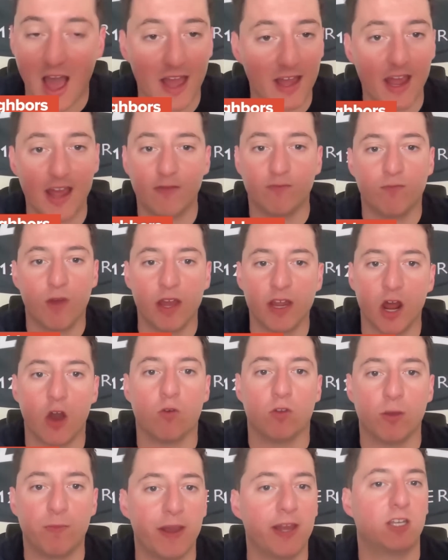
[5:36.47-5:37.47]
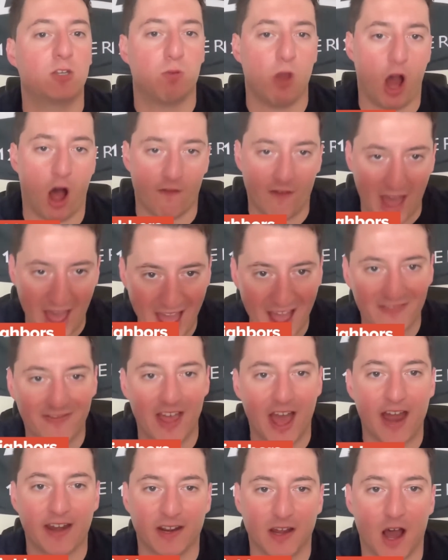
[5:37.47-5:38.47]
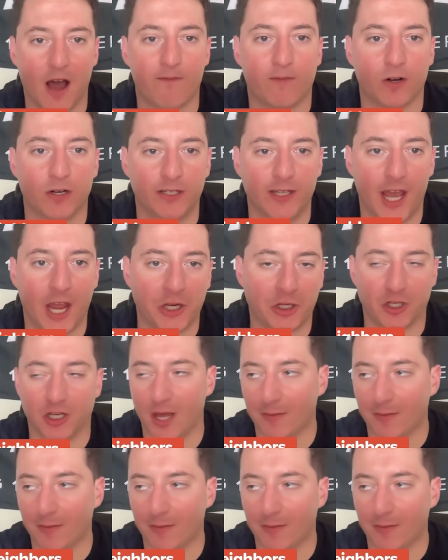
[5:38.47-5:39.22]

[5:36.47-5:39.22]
in you know, the Big 12, had that conversation.